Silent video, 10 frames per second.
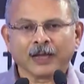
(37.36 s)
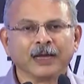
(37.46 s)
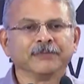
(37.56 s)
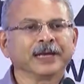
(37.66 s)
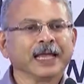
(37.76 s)

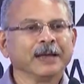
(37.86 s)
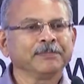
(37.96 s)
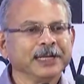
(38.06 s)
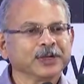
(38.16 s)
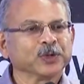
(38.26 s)
I am very
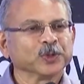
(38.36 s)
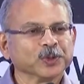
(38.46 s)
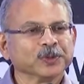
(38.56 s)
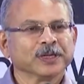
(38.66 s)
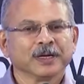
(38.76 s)
happy
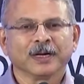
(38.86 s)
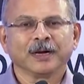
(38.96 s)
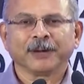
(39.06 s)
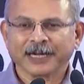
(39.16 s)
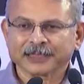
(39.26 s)
to
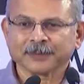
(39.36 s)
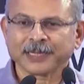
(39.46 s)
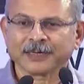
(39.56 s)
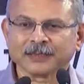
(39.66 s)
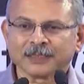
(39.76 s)

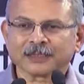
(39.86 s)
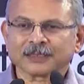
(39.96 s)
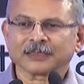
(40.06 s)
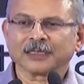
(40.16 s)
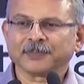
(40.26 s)
participate in
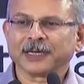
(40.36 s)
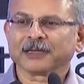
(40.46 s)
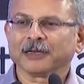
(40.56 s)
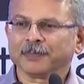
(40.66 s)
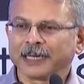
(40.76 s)
this
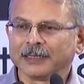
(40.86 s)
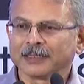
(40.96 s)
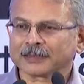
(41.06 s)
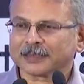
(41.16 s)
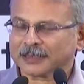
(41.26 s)
particular panel
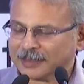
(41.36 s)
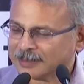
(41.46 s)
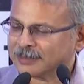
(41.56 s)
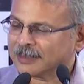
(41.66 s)
discussion.